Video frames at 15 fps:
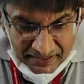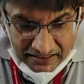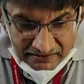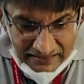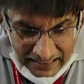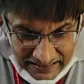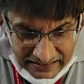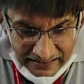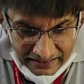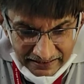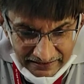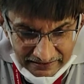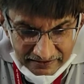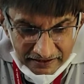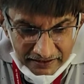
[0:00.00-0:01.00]
In that
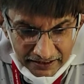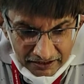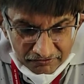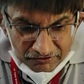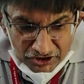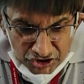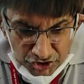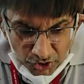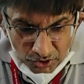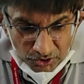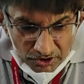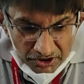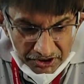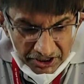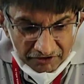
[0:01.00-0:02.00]
case, it will
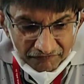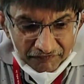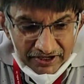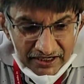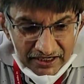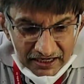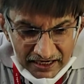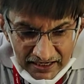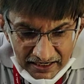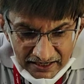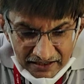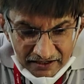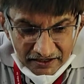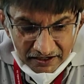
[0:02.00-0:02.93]
show a very high